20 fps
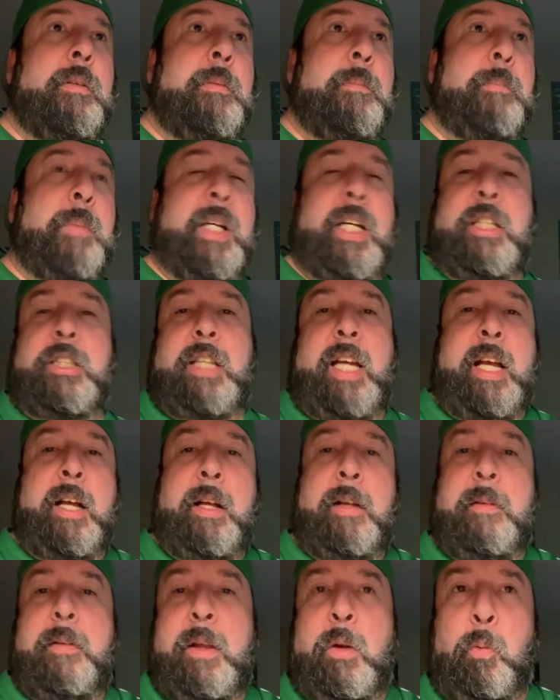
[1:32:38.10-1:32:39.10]
because
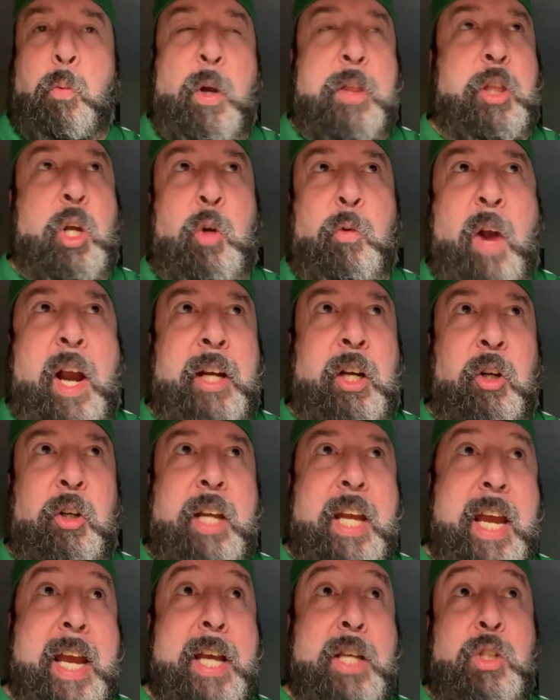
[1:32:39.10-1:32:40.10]
what their record
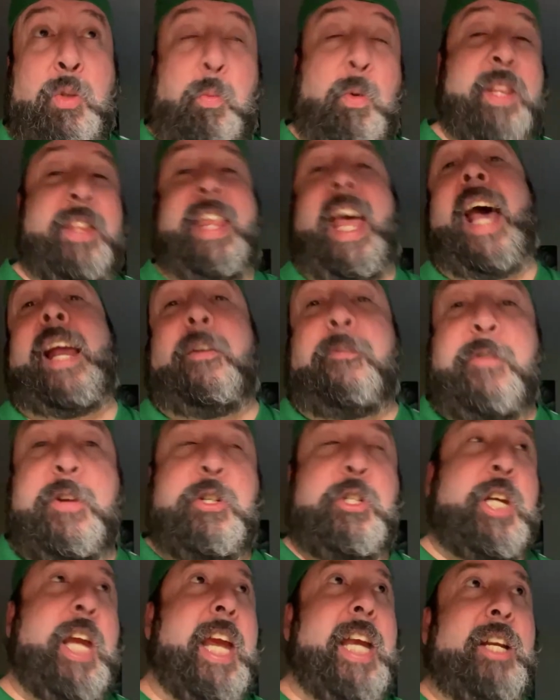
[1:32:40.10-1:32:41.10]
is with that
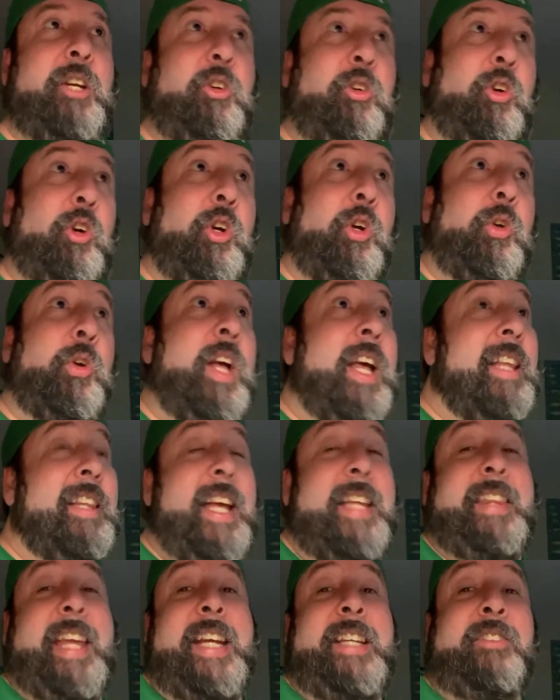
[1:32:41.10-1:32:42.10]
officiating crew,
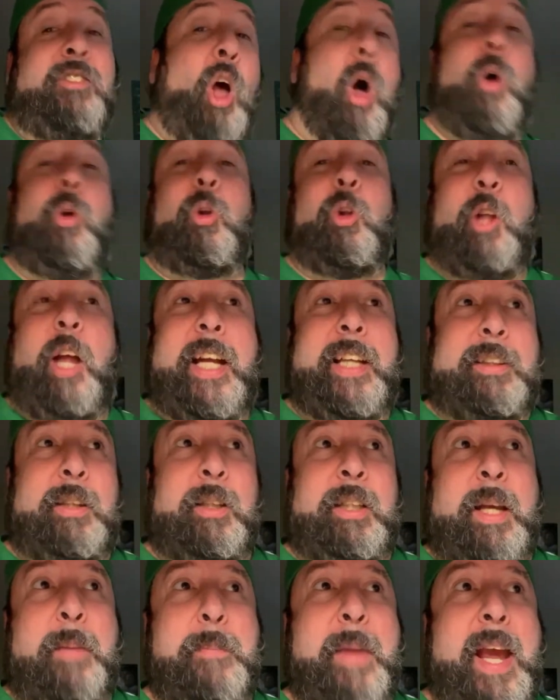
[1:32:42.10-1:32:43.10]
that they don't like the
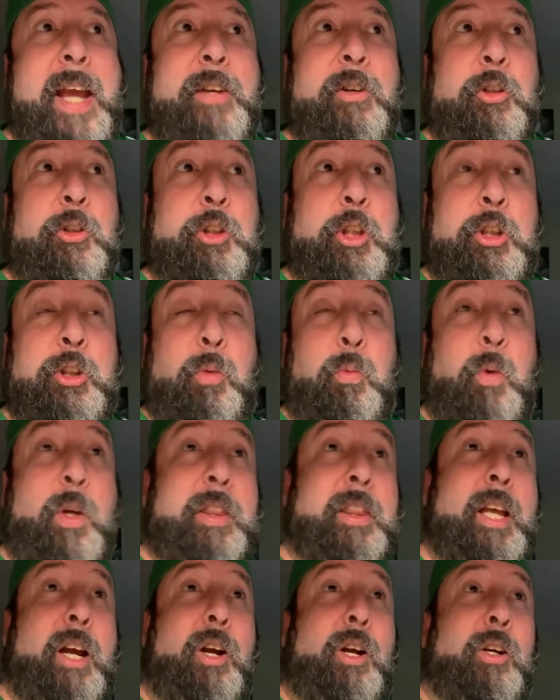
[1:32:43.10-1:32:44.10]
Commanders because of what
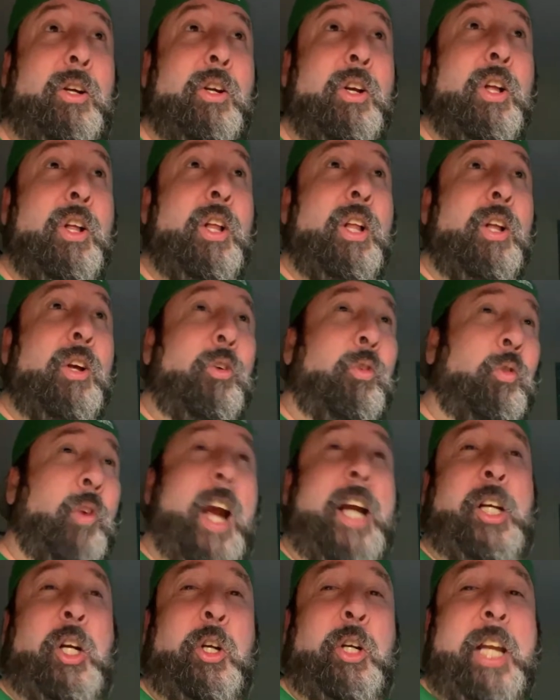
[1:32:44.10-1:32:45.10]
their
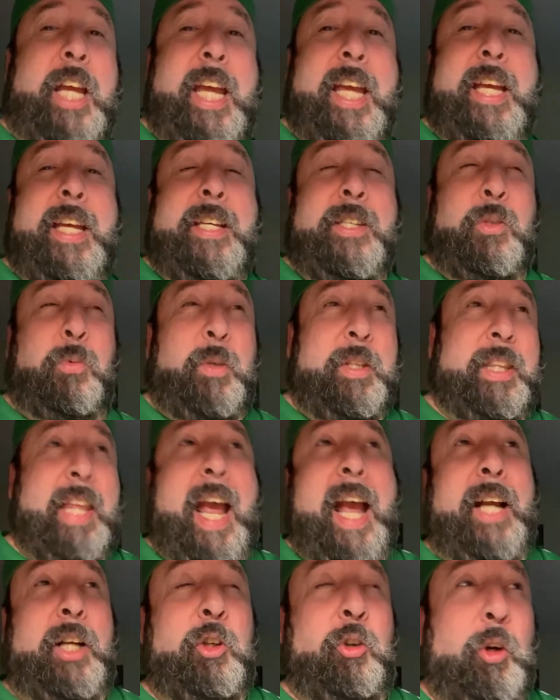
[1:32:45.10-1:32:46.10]
record is with
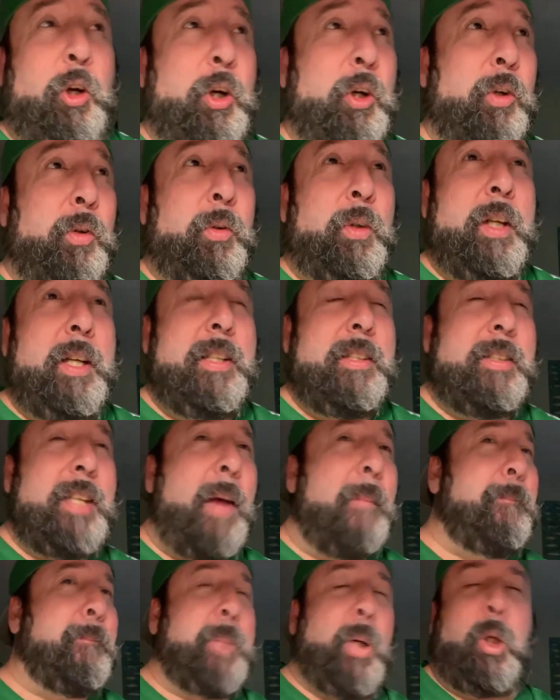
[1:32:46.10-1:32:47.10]
that crew.
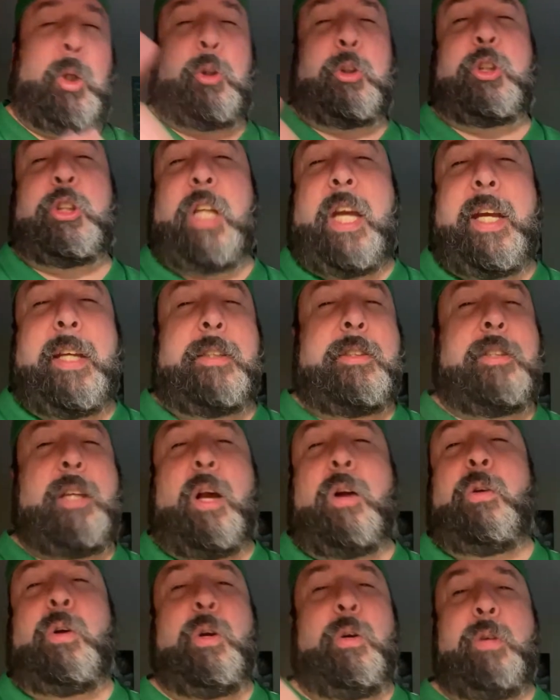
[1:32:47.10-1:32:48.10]
Some bullshit.
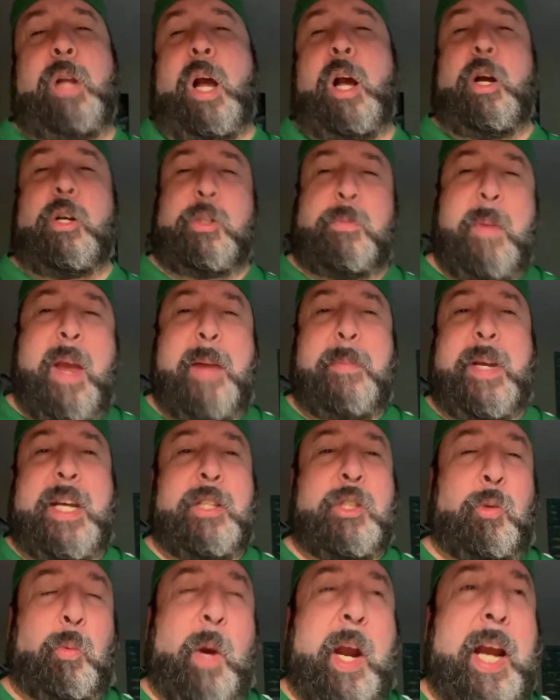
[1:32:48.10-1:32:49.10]
So who knows? Maybe
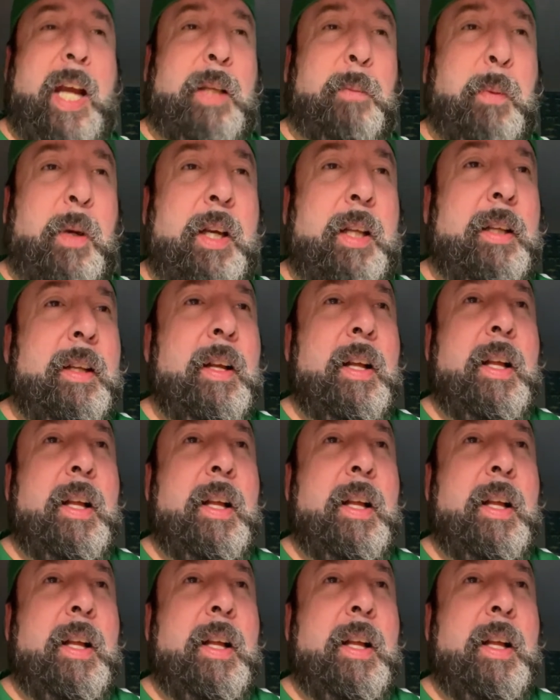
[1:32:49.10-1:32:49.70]
it's rigged, but